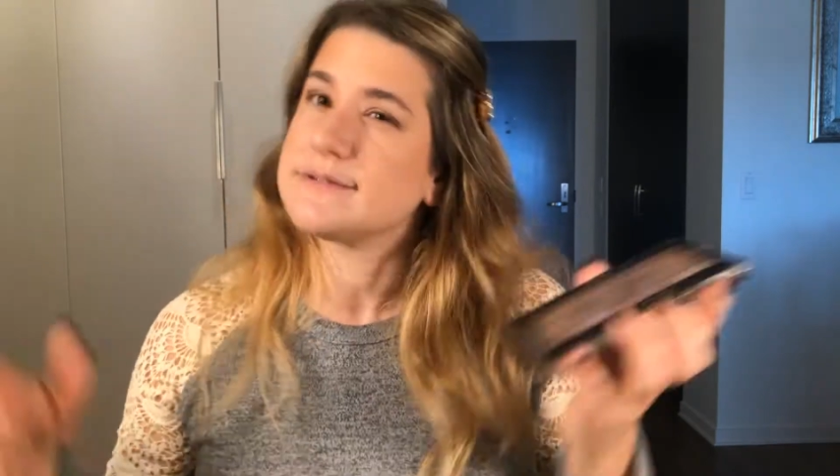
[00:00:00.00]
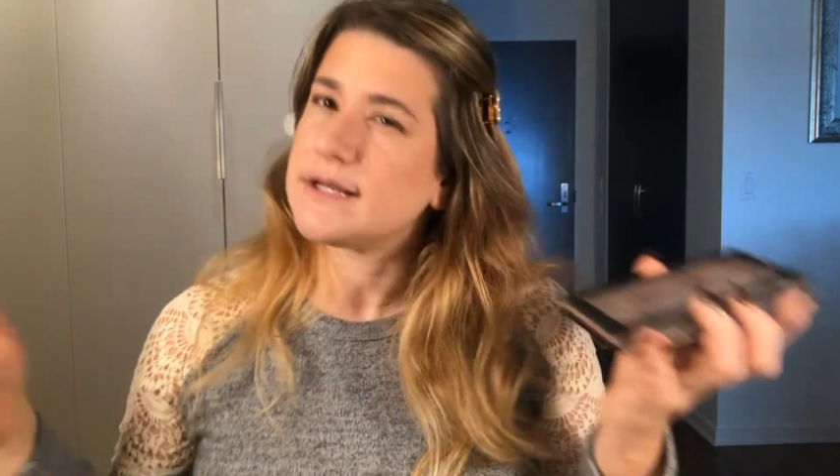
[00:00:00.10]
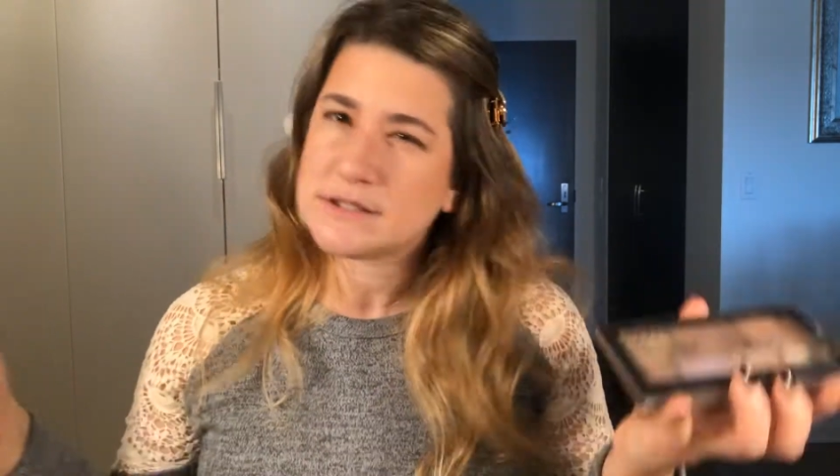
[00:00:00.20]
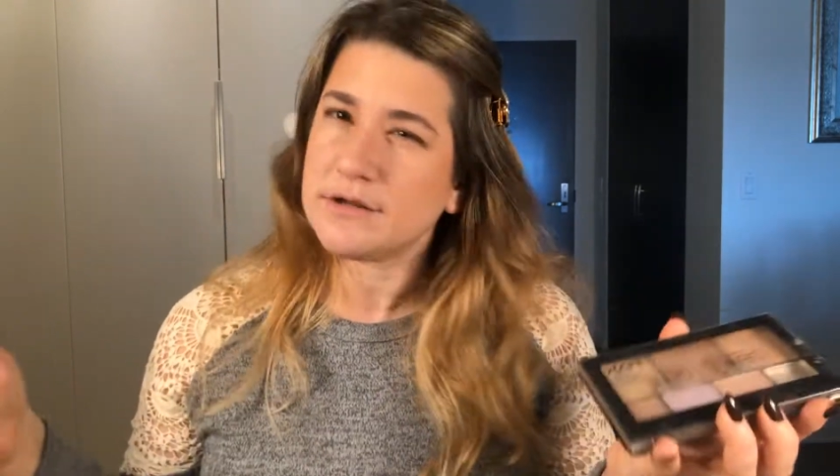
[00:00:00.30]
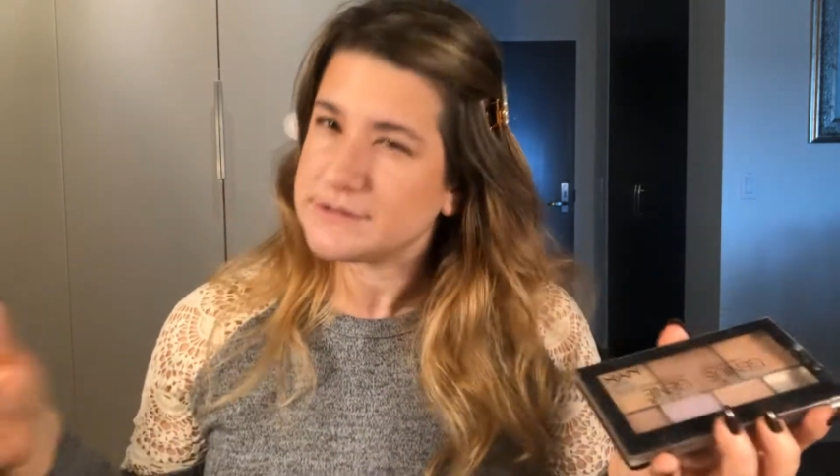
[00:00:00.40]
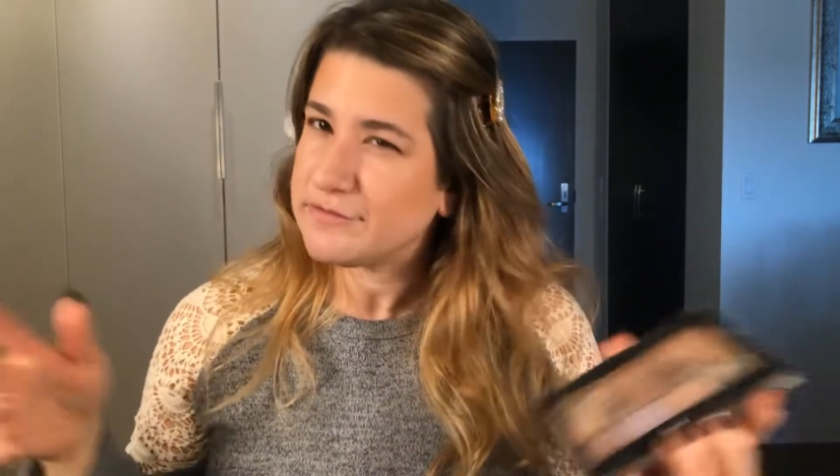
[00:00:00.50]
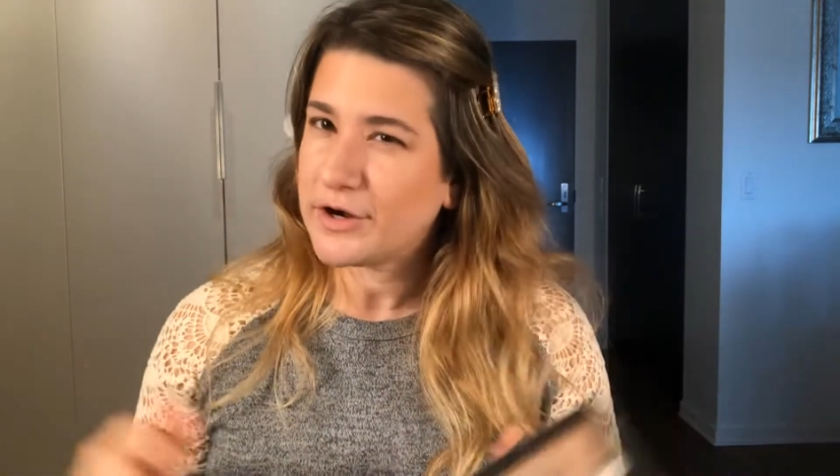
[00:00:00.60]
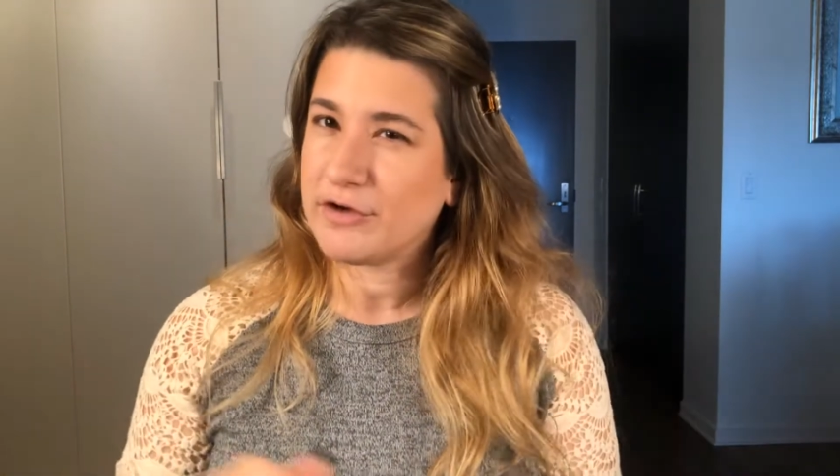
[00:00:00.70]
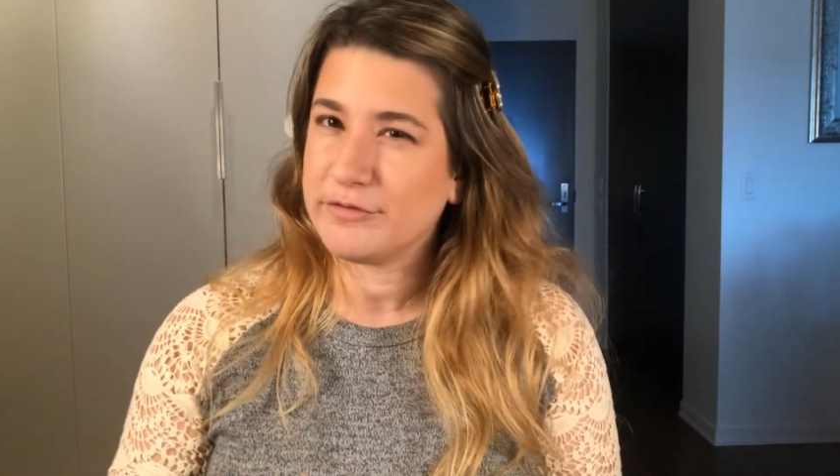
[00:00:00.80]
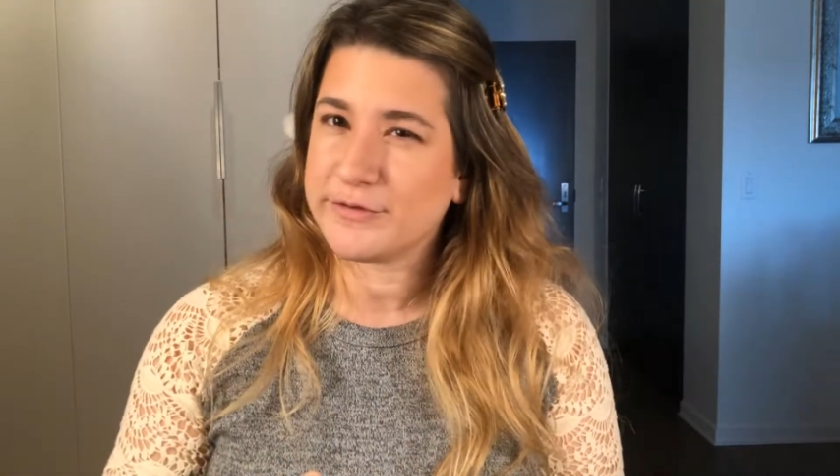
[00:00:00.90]
And so it's a
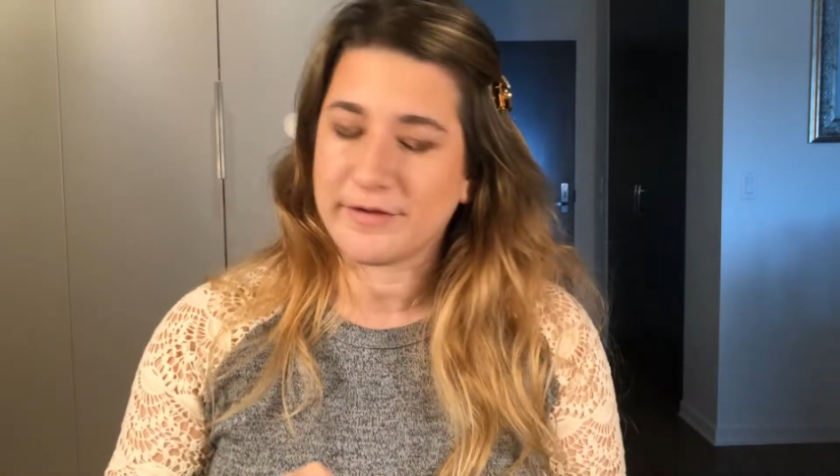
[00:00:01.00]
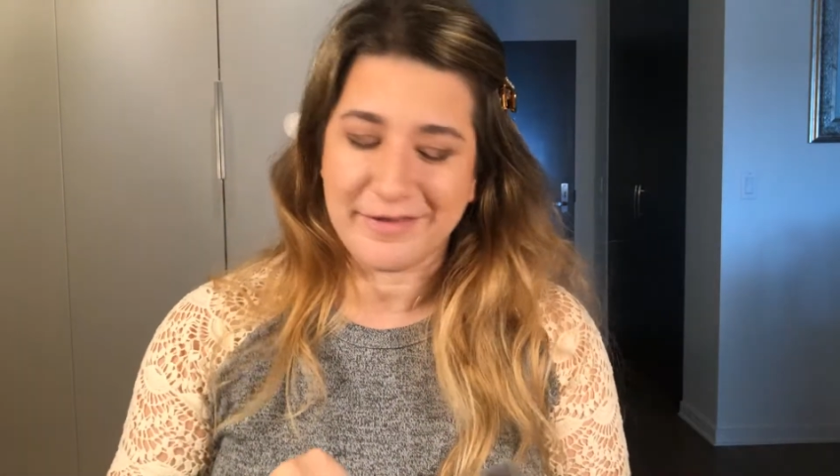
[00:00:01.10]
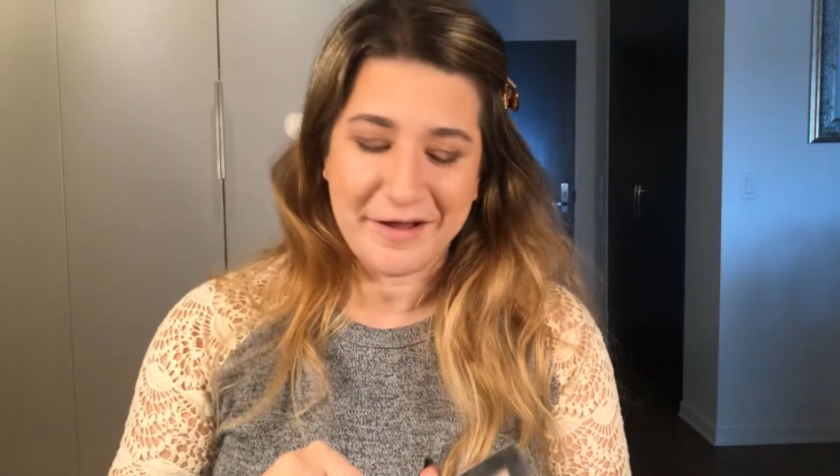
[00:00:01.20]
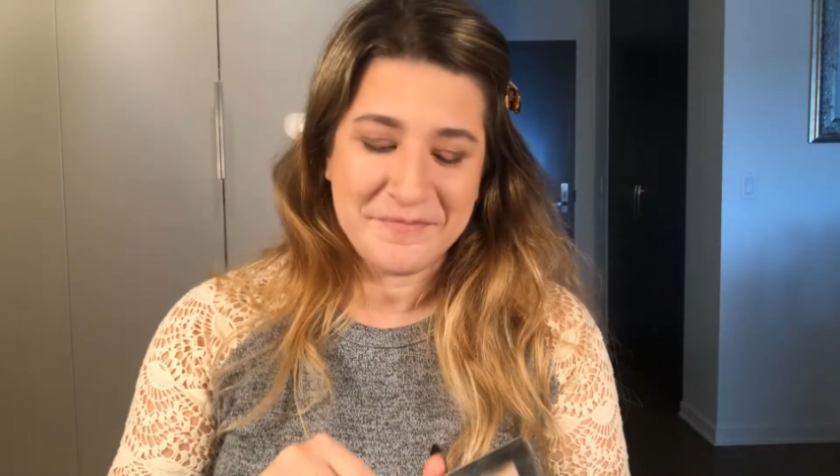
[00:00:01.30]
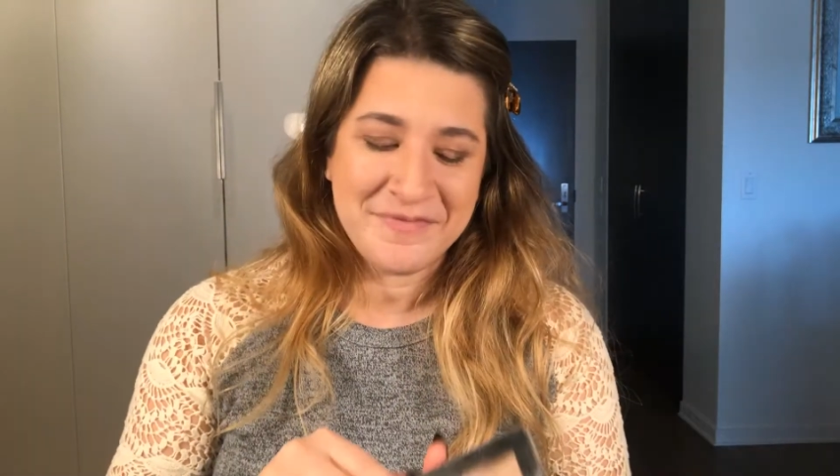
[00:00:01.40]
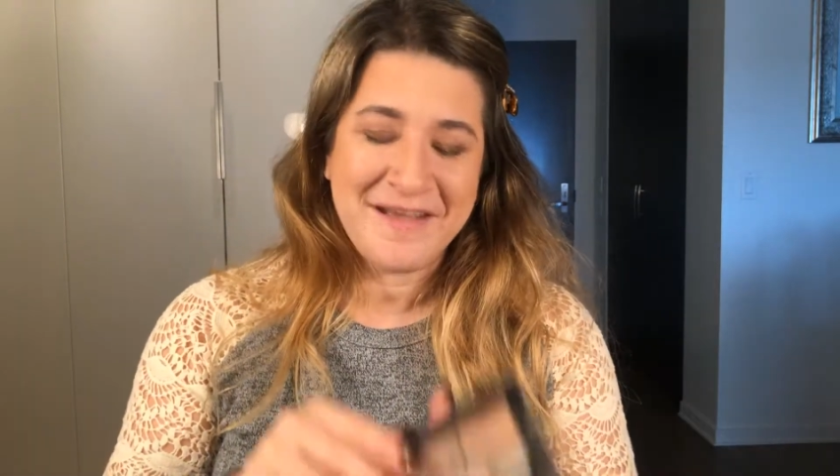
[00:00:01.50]
very confusing thing.